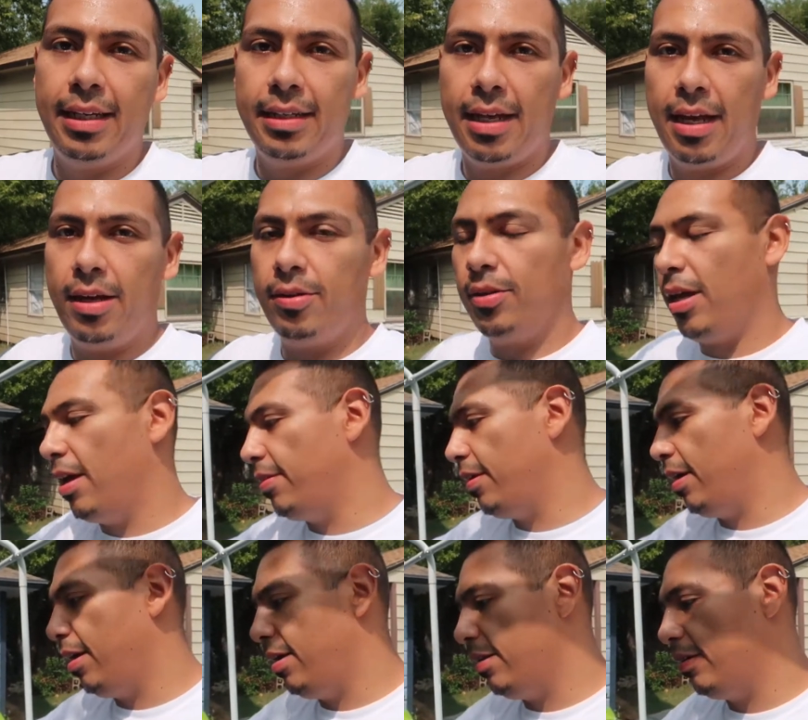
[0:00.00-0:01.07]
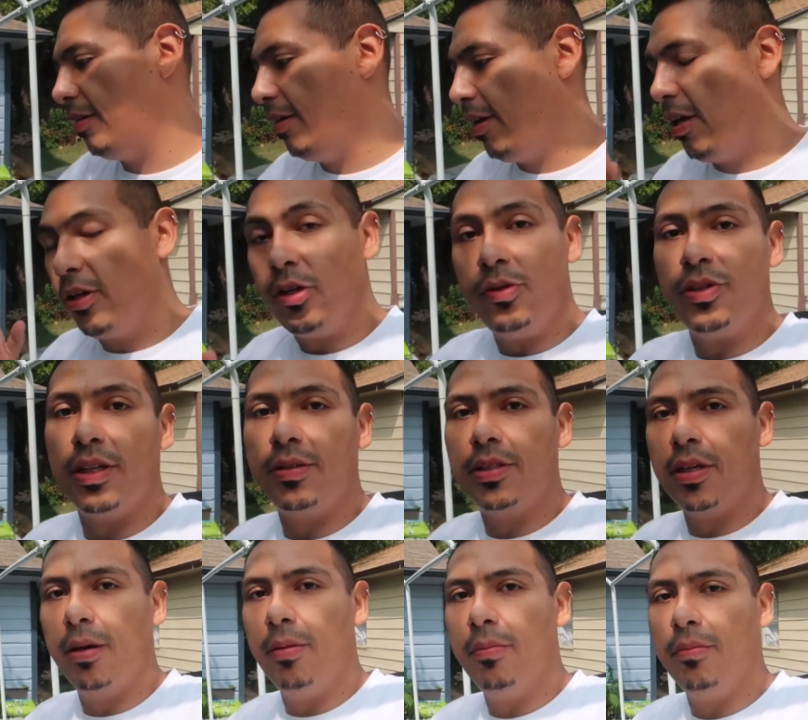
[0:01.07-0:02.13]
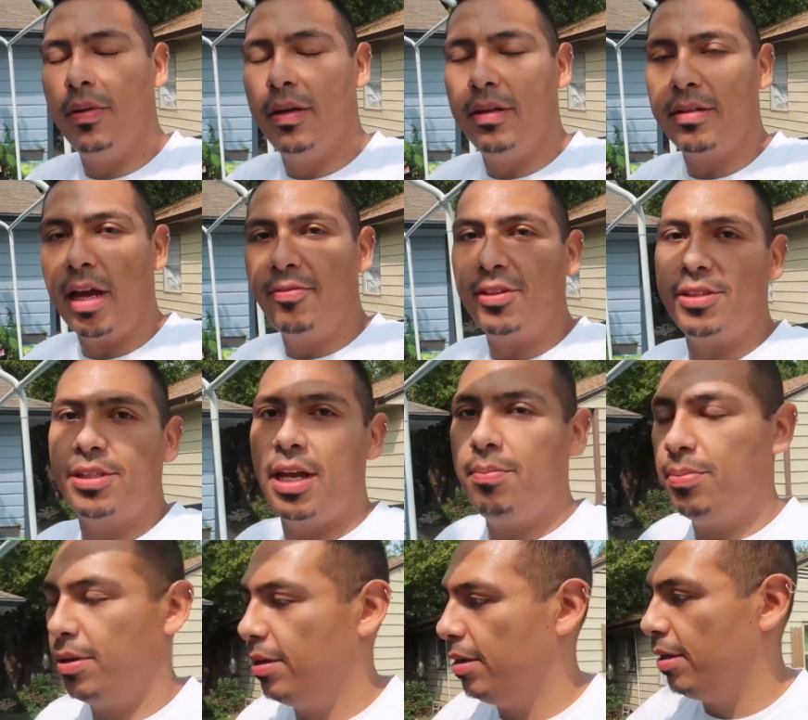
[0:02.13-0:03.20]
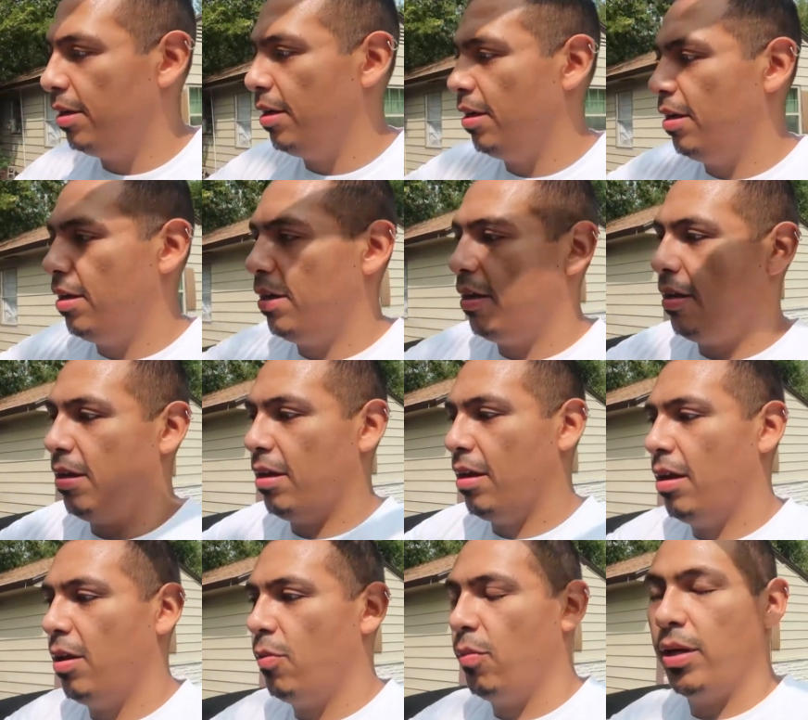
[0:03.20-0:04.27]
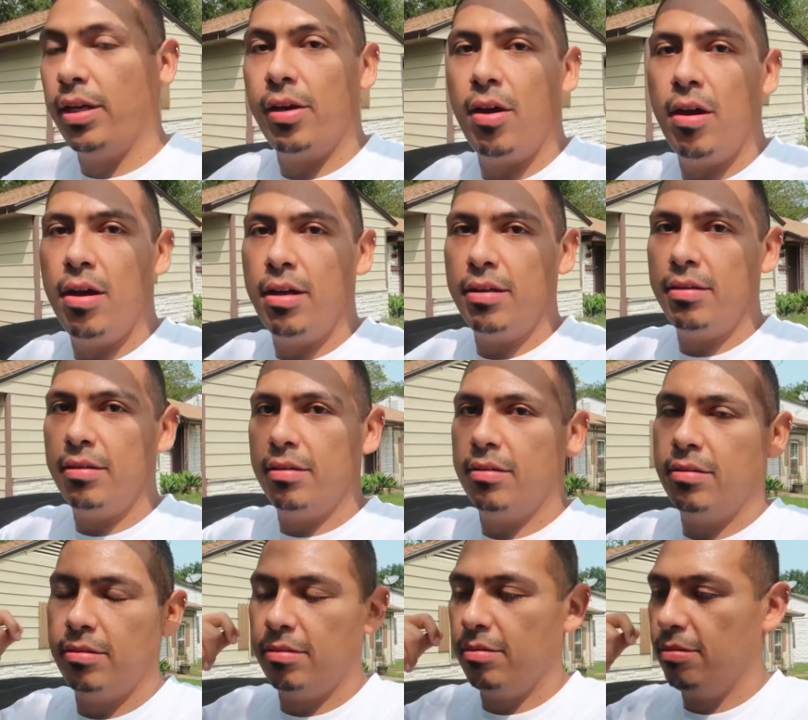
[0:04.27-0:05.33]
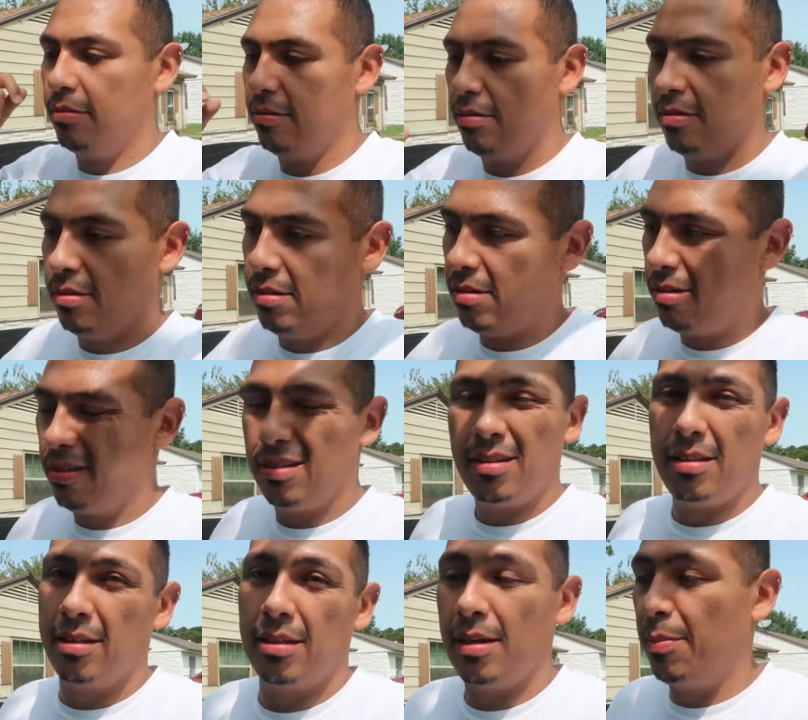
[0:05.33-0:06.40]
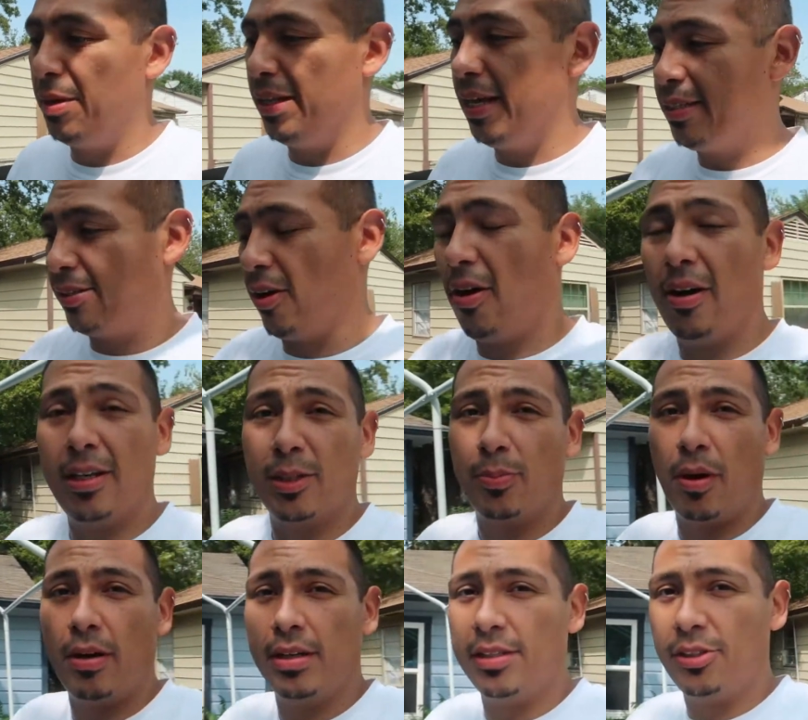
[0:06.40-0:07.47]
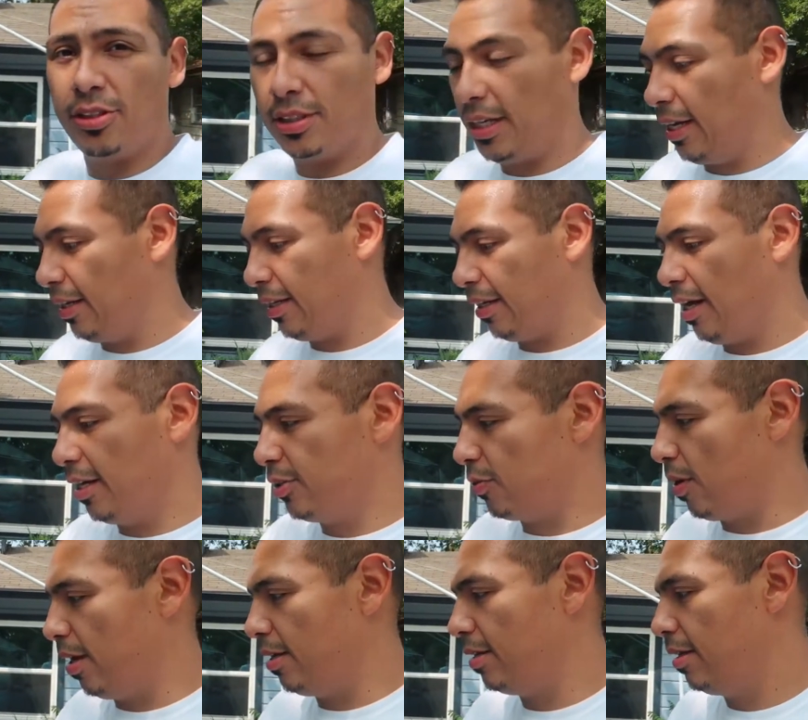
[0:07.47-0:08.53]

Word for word: it down and then using some knifeless tape, running it on. I mean, that's the hardest part, is just getting the cuts right.